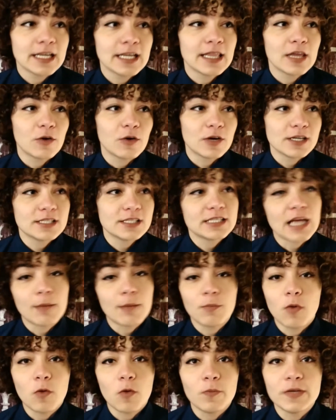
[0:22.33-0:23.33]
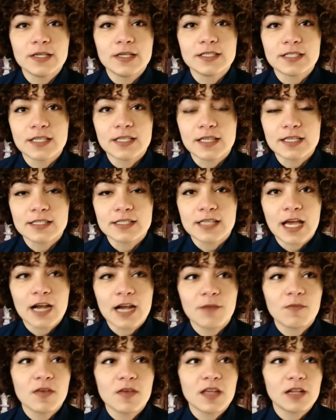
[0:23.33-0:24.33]
There were some moments in this
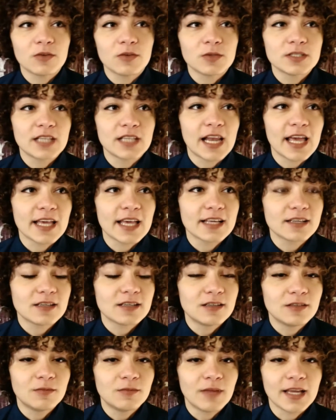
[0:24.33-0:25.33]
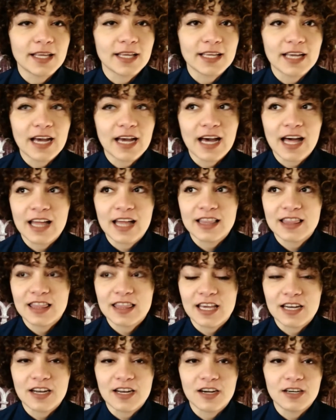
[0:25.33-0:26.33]
anime that was like, oh my god,
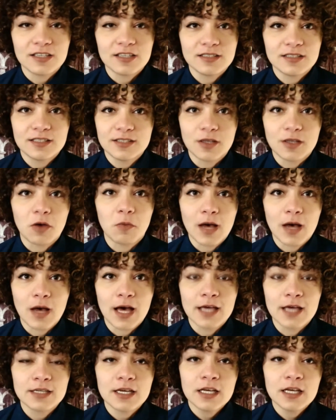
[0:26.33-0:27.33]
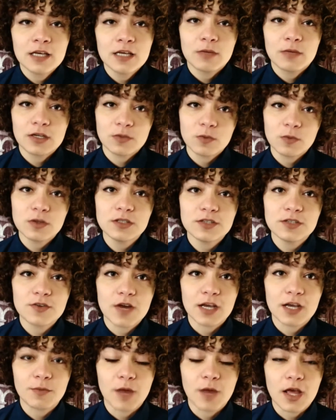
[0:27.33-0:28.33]
that hurts so bad. But One
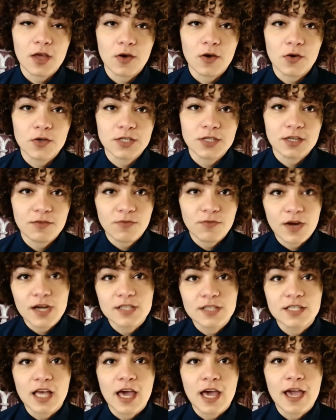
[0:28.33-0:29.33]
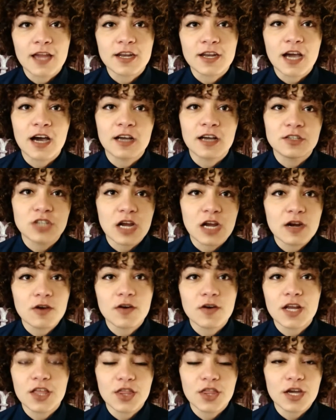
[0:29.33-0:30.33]
Direct Priority first aired
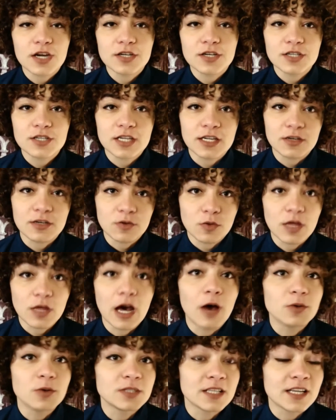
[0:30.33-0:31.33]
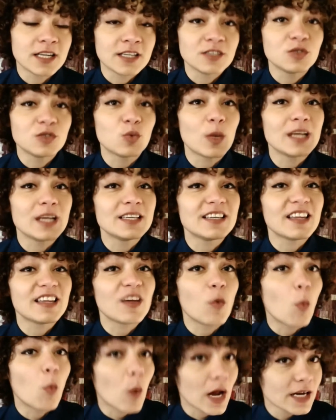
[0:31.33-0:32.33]
January 13,
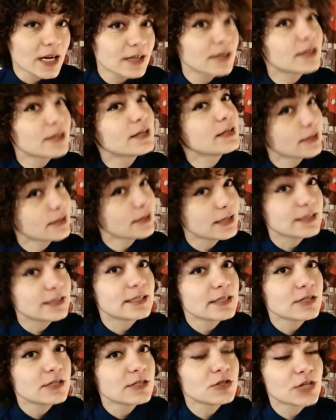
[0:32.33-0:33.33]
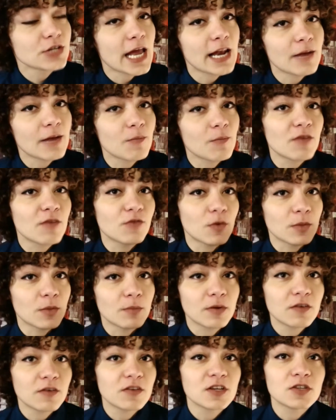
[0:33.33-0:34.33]
2021. It's a season anime from the
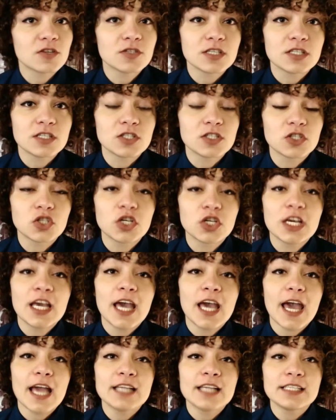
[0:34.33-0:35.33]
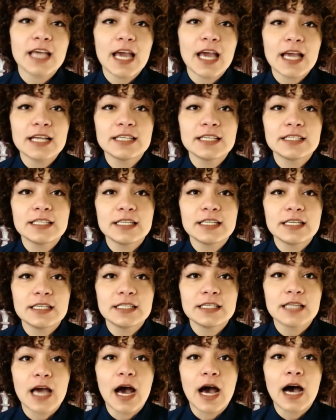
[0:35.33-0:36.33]
previous season and ended
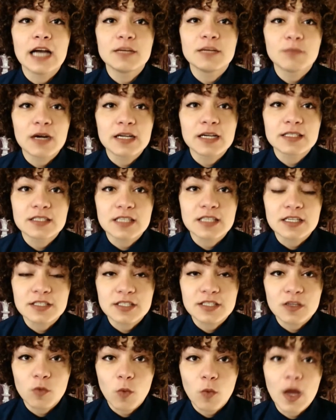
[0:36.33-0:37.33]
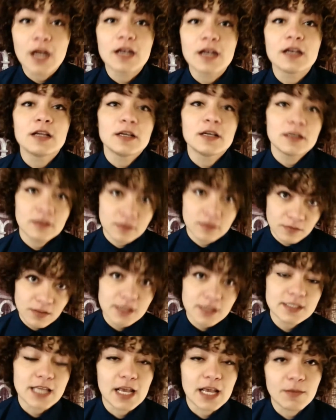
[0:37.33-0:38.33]
at March 31 the
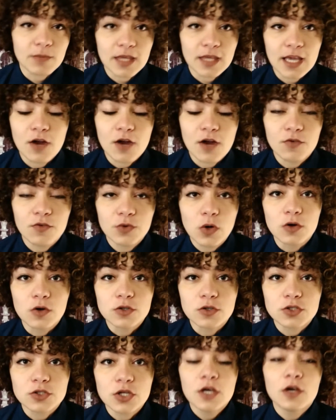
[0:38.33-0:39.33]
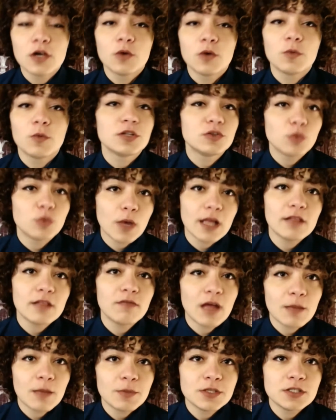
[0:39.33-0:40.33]
same year, of course, with 12
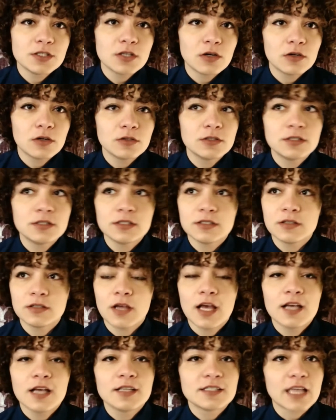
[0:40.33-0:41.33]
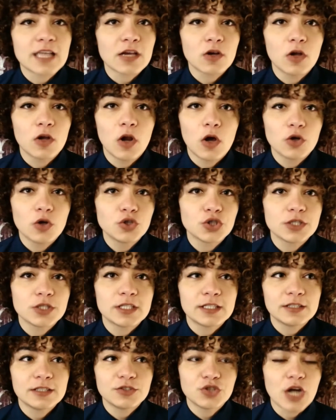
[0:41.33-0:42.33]
episodes,
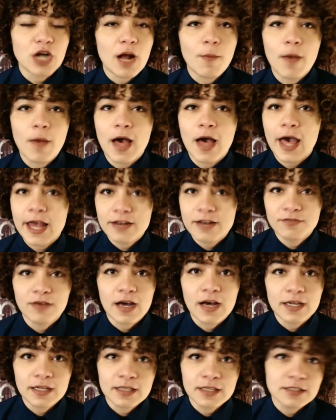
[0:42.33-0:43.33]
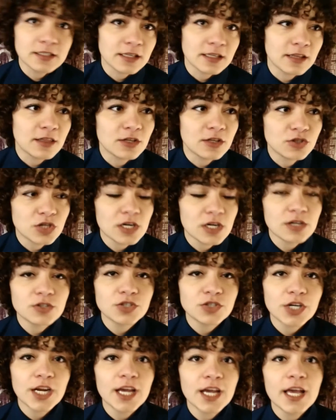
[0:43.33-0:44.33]
psychological drama and fantasy the
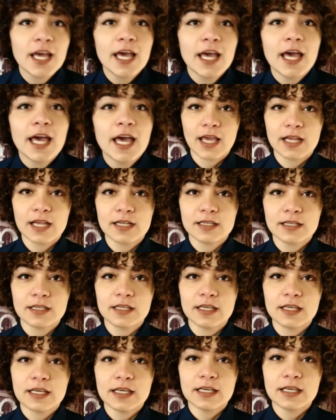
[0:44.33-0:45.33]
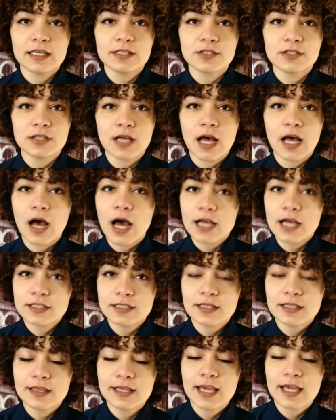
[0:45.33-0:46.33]
genre, and it's
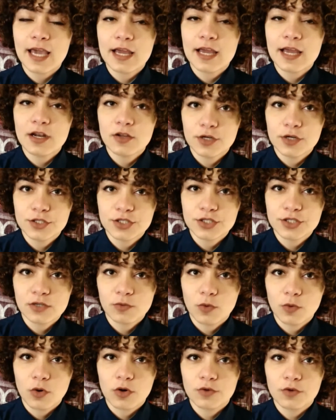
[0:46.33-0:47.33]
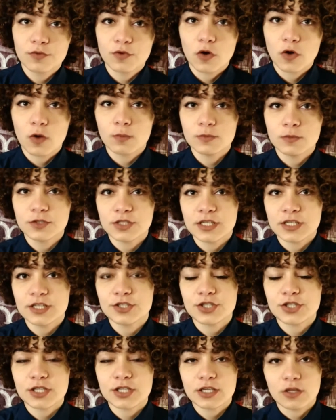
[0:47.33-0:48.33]
actually an original work from
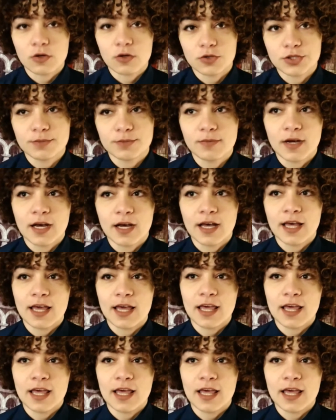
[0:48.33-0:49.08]
Shinji Nojima.